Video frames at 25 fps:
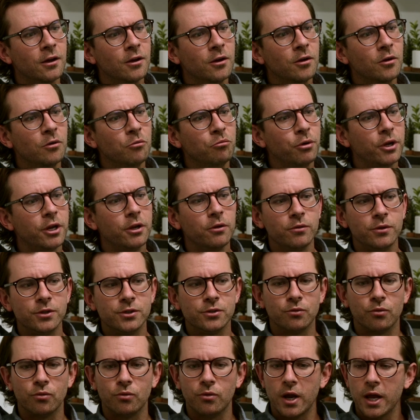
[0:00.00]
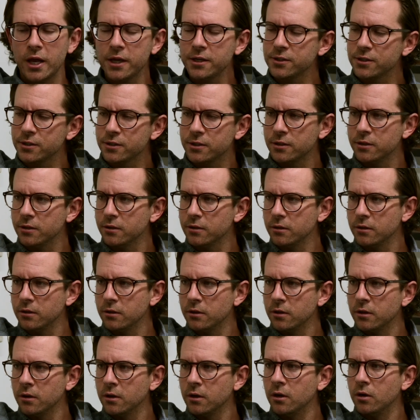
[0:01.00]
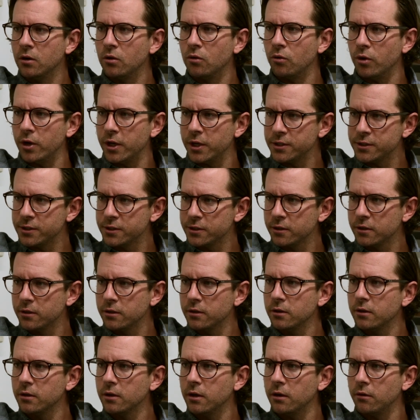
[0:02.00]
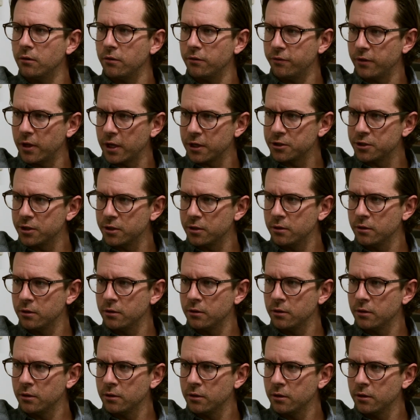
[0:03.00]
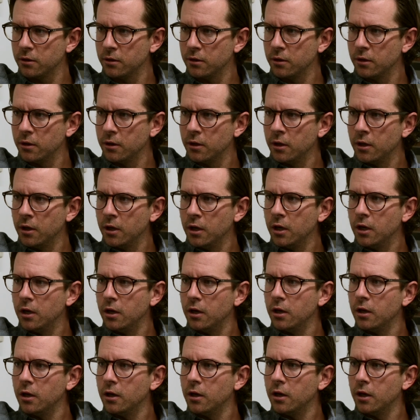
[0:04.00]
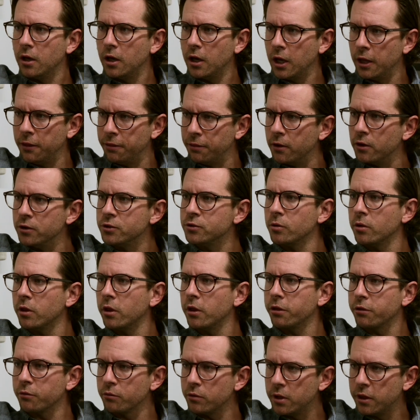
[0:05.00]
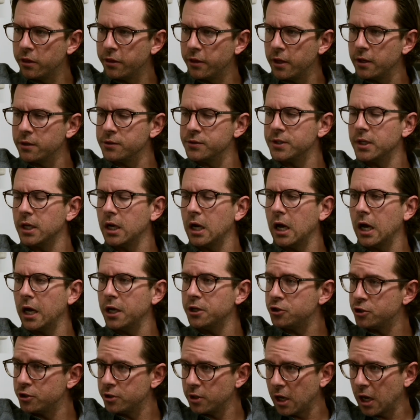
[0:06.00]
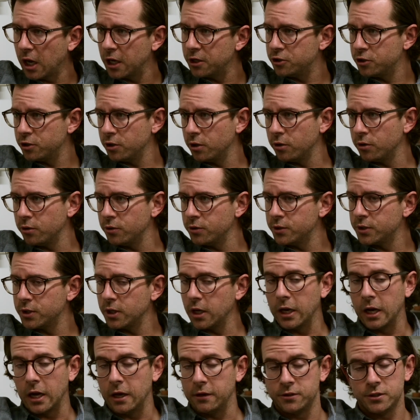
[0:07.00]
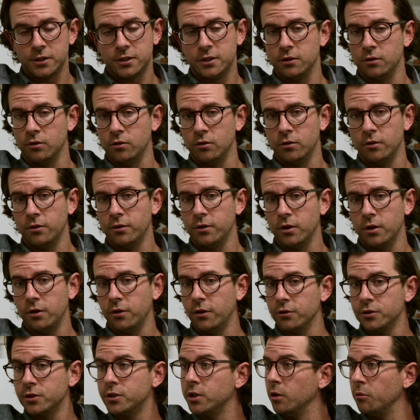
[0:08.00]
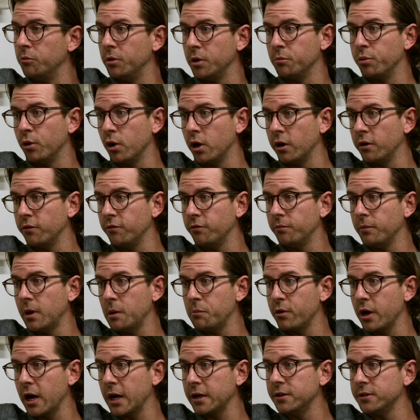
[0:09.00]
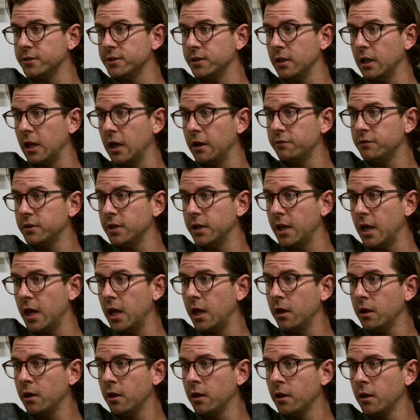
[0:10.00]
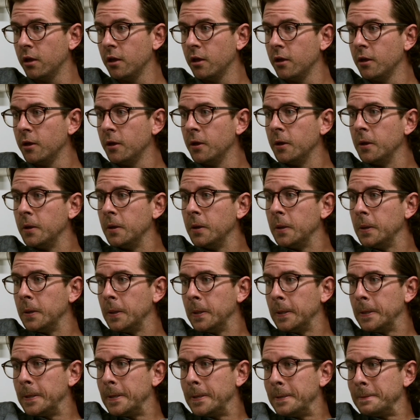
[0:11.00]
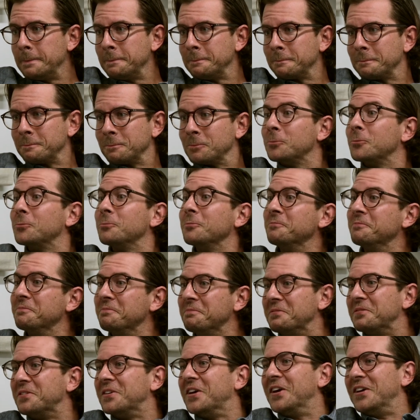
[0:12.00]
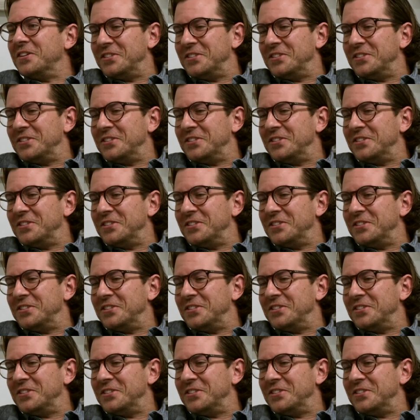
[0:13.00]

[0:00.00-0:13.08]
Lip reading: But it was rest, risk, and reflection. And those were the three things that I chose, and they're still a big part of my practice in life today. I think in one of the first conversations I had with you, we talked about this.